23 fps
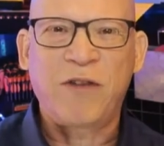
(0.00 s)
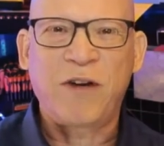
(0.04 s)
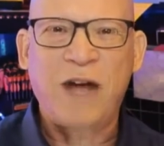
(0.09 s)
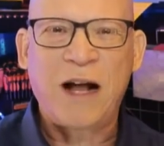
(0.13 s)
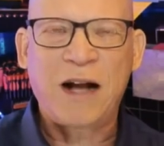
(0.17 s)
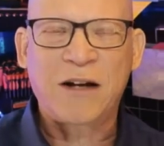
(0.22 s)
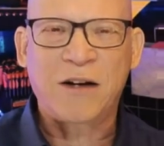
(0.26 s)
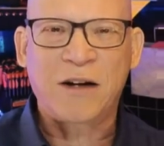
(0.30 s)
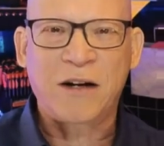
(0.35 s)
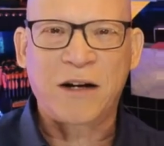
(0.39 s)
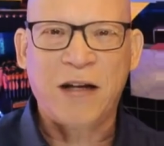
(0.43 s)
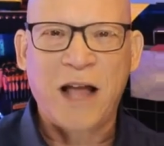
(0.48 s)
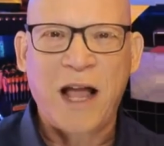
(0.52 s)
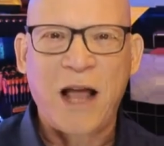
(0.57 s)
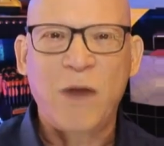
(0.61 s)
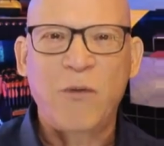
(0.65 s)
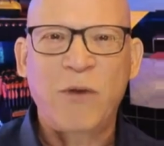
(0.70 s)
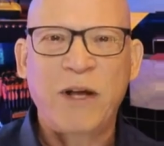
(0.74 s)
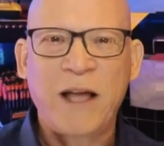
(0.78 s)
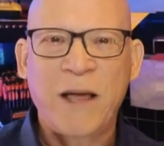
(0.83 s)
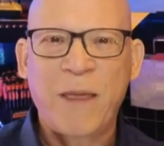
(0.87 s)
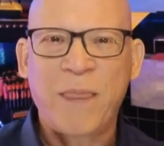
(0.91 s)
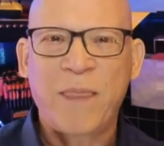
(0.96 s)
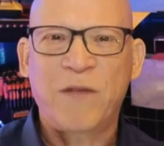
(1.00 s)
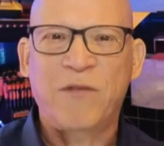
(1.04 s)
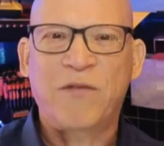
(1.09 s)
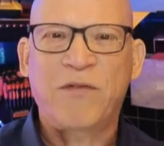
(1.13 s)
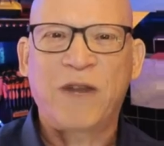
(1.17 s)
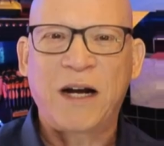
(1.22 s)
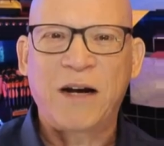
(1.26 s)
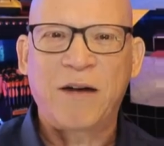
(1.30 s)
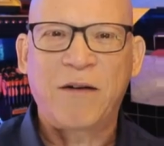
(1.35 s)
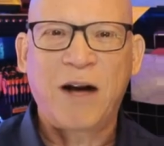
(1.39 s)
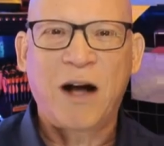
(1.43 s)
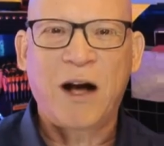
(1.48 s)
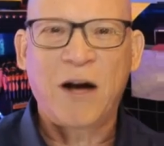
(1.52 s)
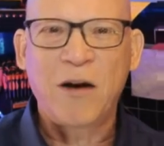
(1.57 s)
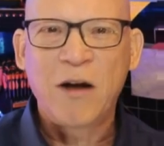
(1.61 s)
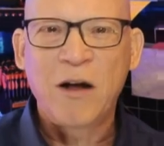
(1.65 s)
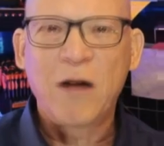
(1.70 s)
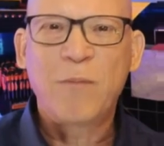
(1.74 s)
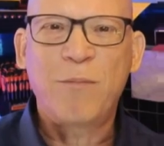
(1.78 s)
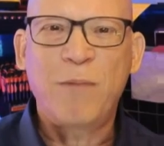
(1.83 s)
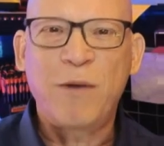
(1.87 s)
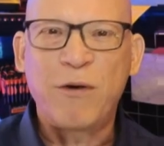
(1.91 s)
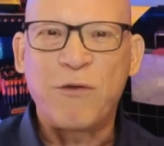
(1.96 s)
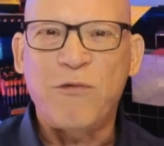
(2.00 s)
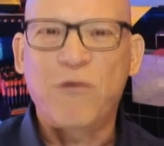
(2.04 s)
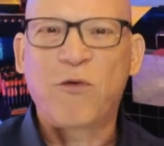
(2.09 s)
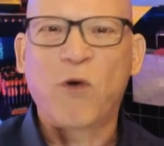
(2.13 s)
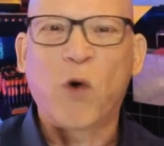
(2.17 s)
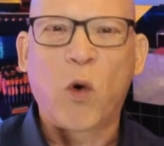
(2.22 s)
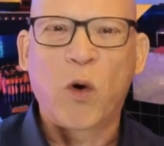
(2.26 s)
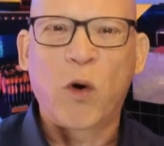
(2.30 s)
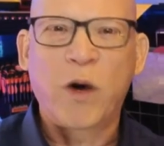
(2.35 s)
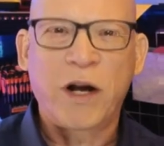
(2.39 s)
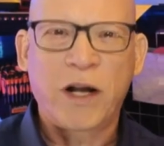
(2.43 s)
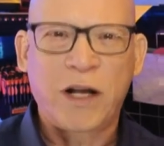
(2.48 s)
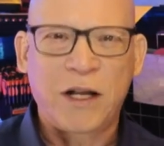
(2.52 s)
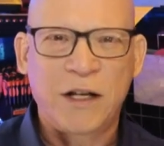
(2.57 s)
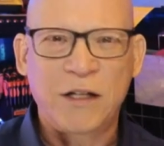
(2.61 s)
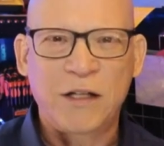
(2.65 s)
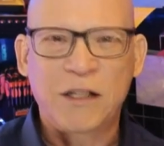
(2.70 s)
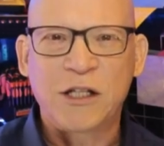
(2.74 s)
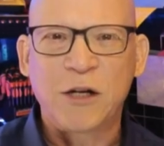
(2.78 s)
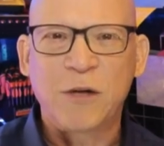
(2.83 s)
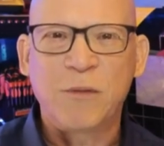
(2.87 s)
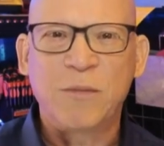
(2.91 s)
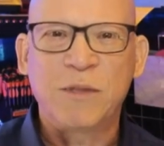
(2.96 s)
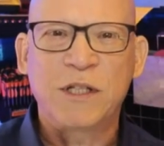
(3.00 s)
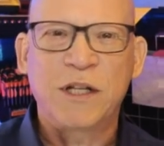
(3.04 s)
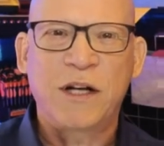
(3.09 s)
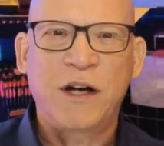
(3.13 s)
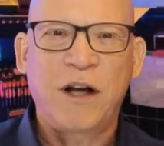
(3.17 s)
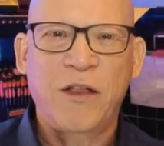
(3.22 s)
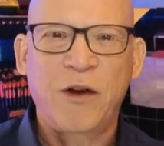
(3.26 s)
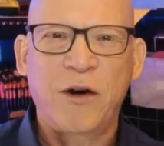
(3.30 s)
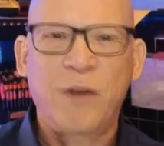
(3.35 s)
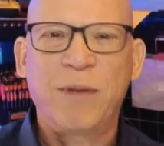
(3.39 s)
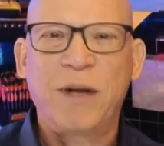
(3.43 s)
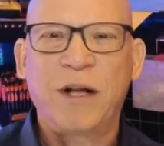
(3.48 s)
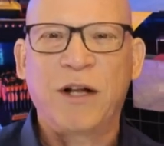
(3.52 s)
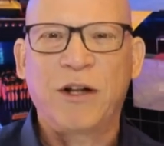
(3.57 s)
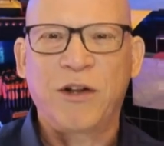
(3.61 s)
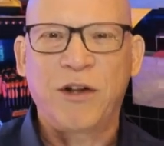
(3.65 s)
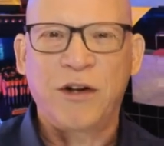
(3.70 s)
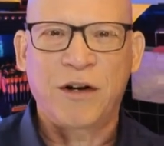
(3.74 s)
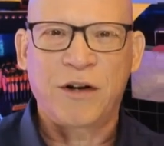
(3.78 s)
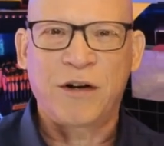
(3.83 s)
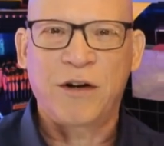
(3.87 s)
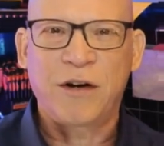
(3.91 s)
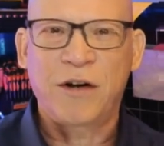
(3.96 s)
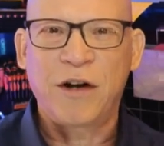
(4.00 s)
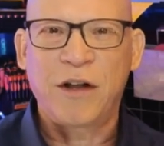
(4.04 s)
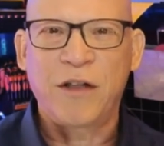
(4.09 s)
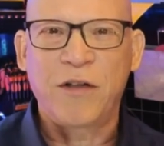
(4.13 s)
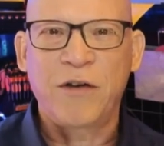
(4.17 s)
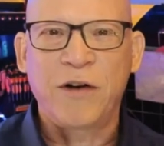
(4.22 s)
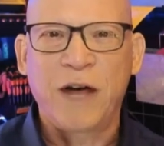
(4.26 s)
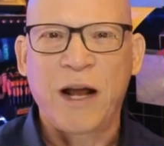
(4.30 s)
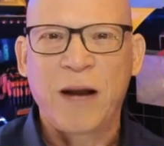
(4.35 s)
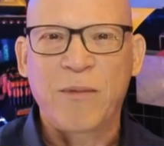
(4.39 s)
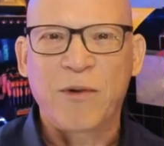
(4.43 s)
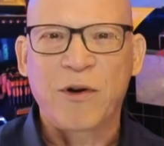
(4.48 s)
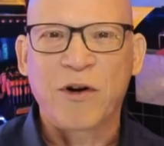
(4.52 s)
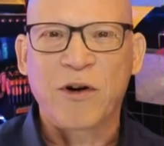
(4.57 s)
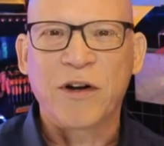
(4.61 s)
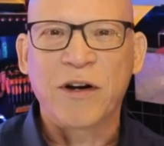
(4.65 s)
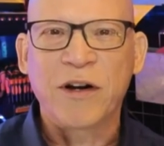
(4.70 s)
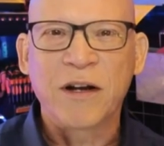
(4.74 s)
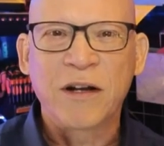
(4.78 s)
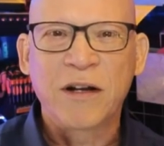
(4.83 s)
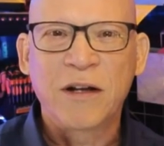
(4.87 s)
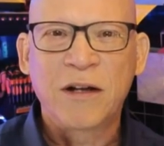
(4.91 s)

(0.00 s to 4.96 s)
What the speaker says: factor. Can we get the fire out before it consumes another building or another neighborhood?